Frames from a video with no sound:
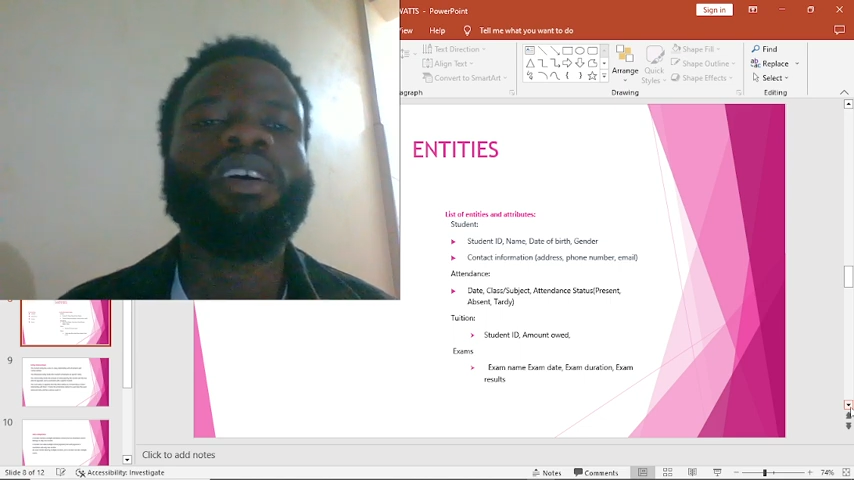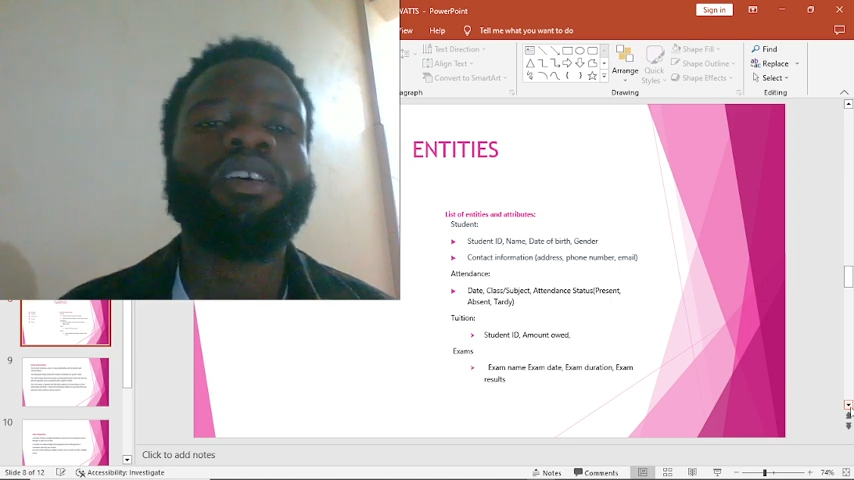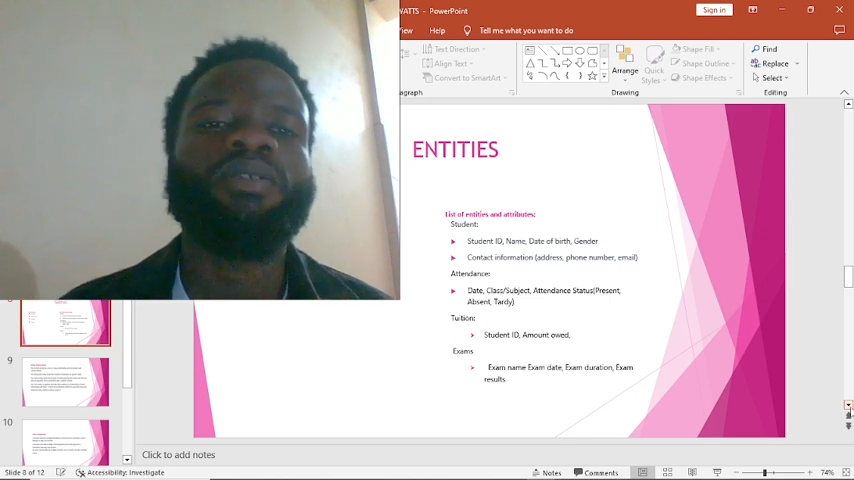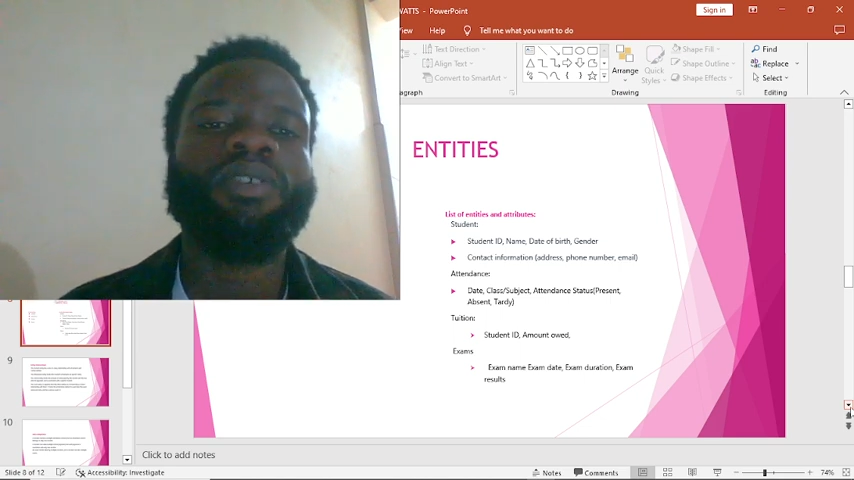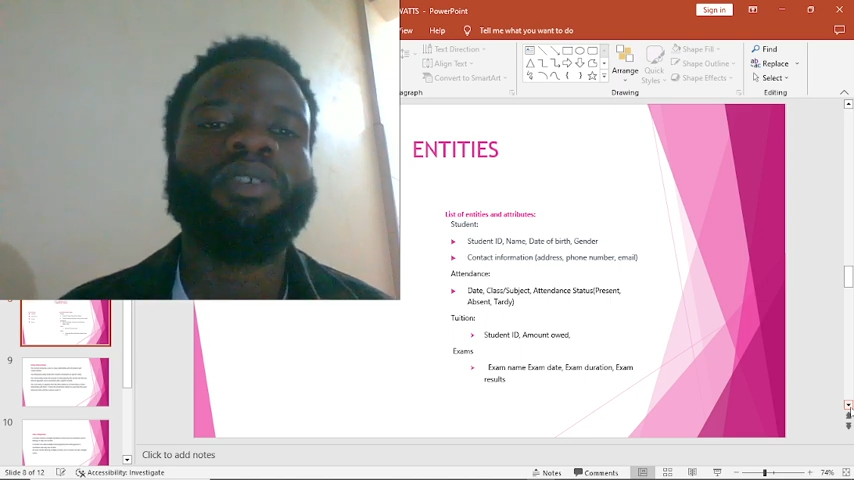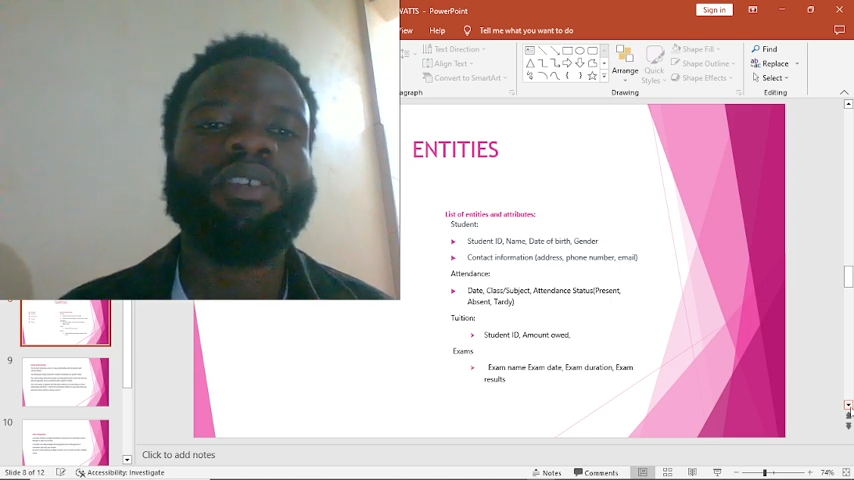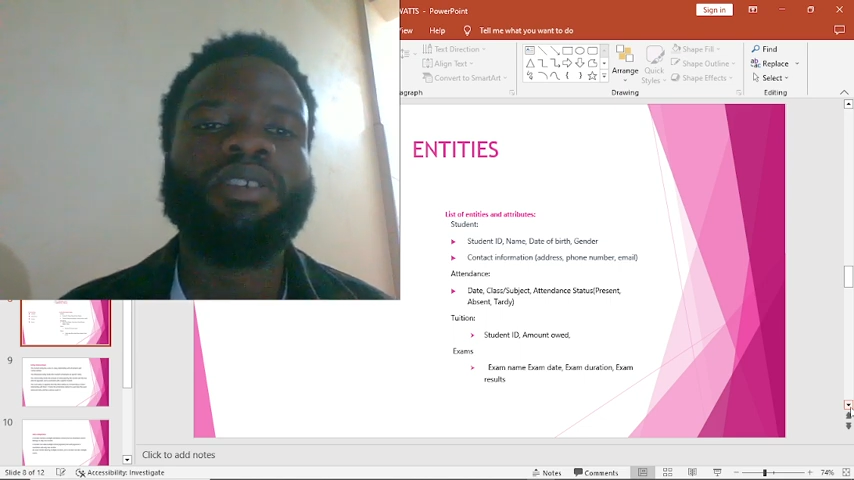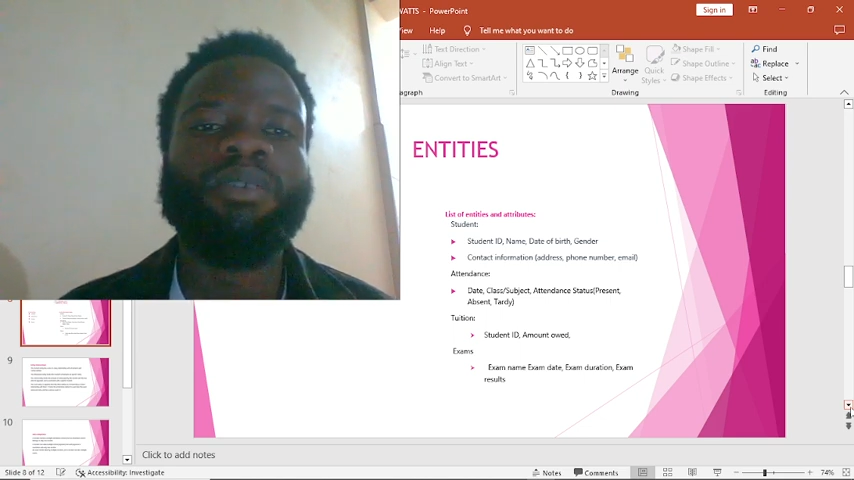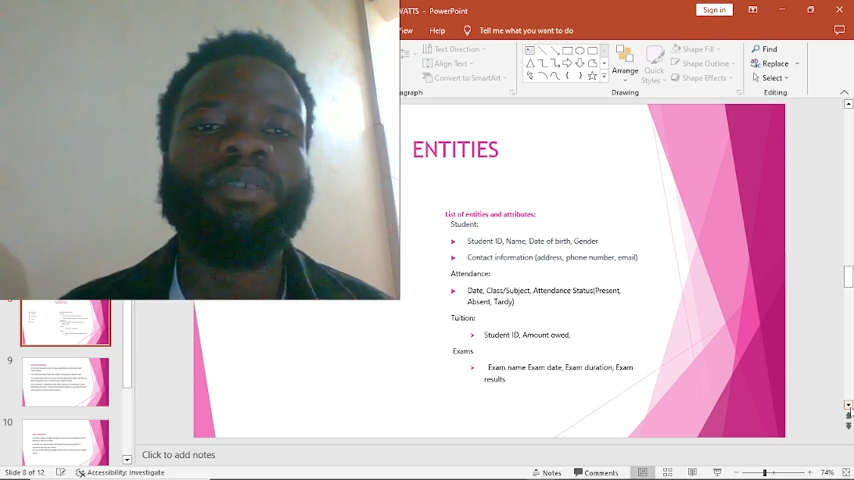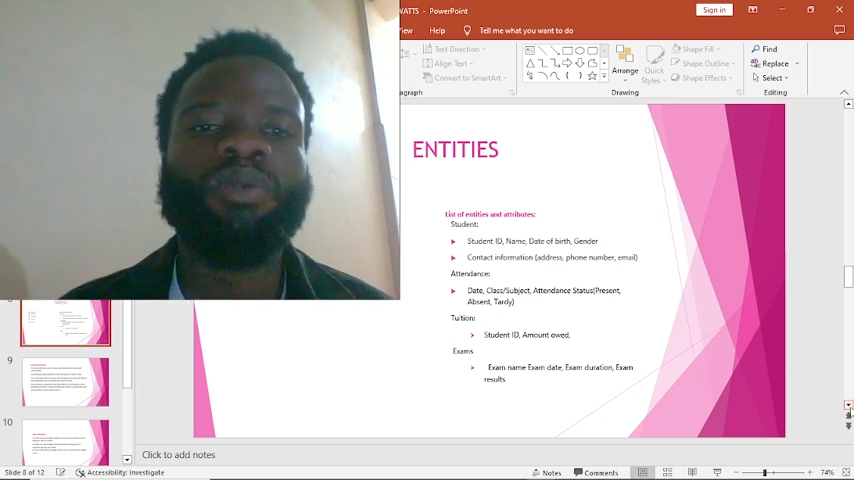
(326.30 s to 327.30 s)
For
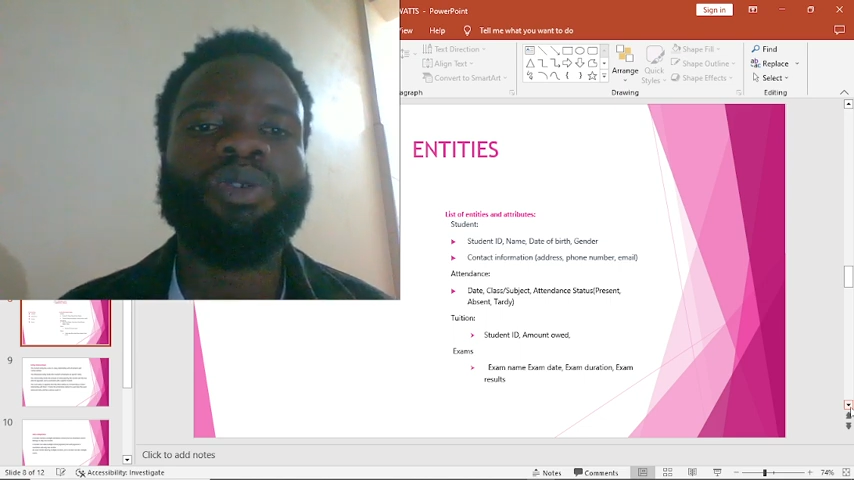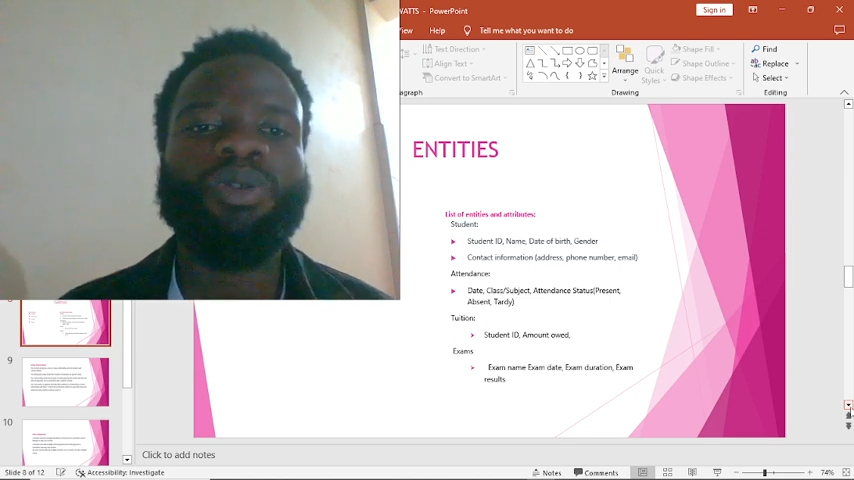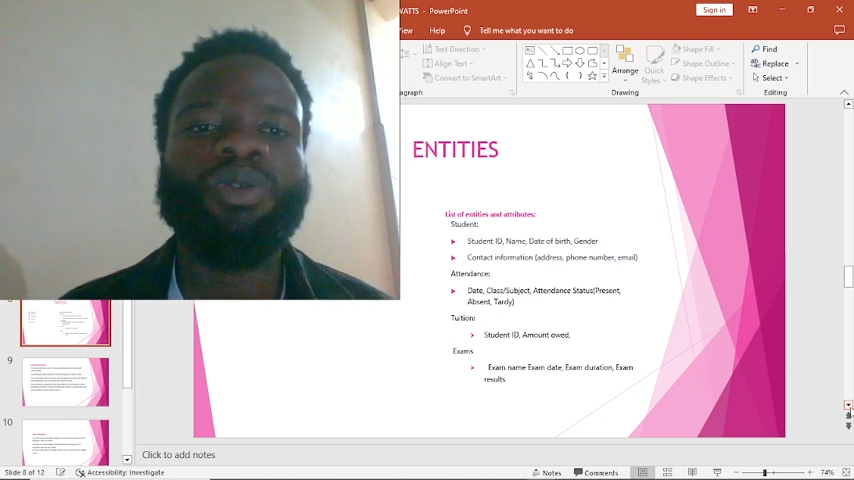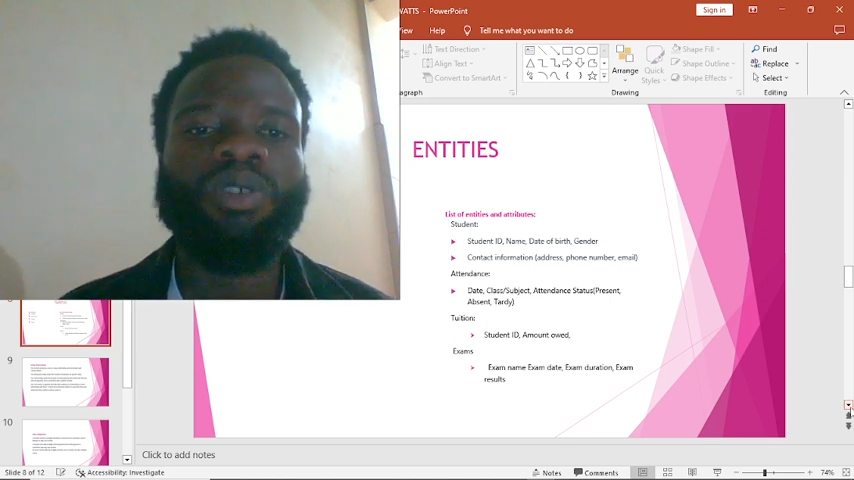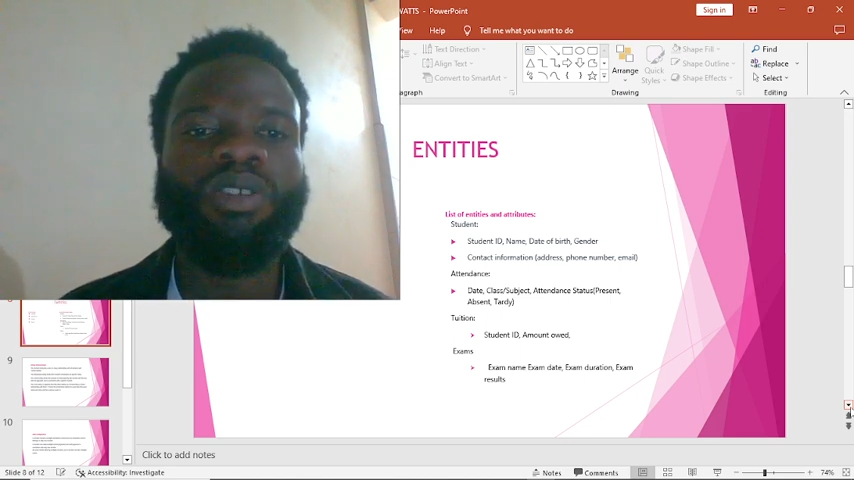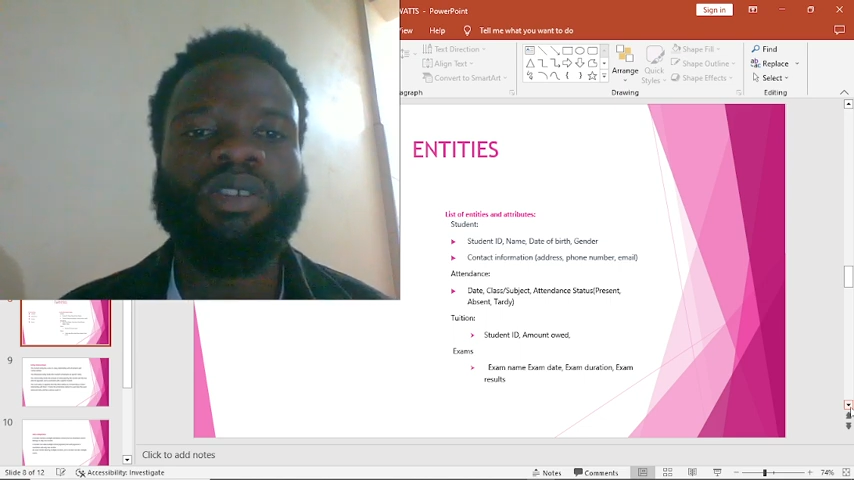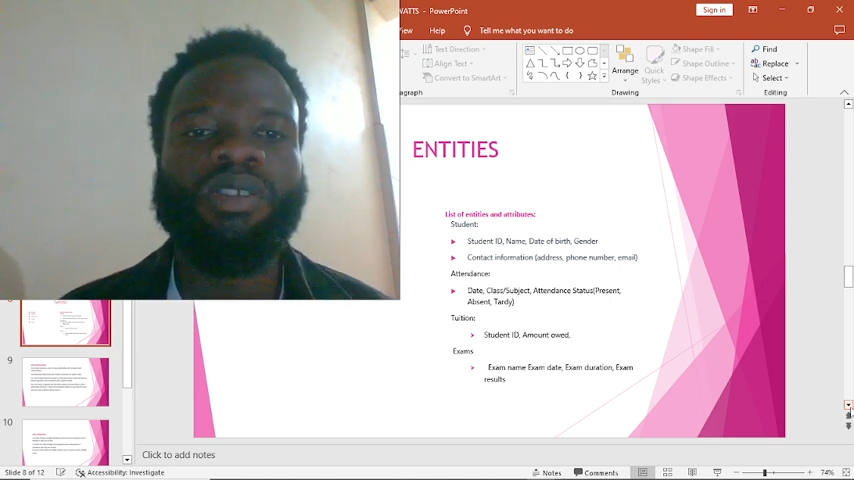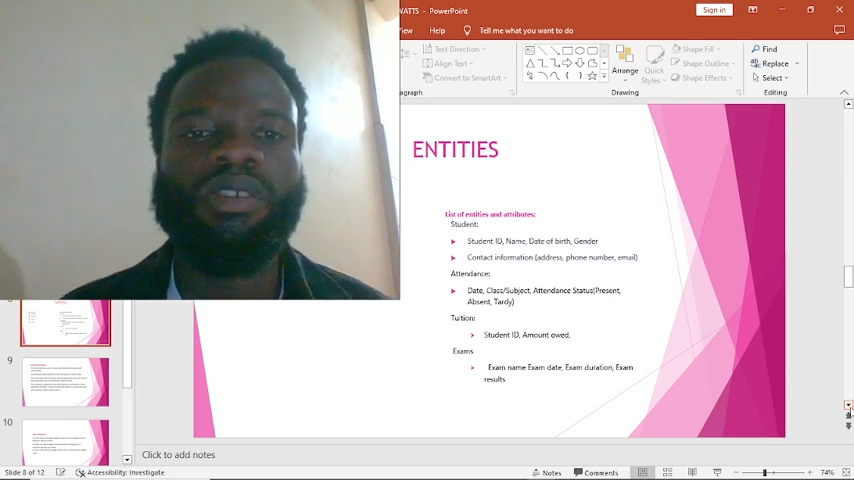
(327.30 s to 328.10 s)
example, students,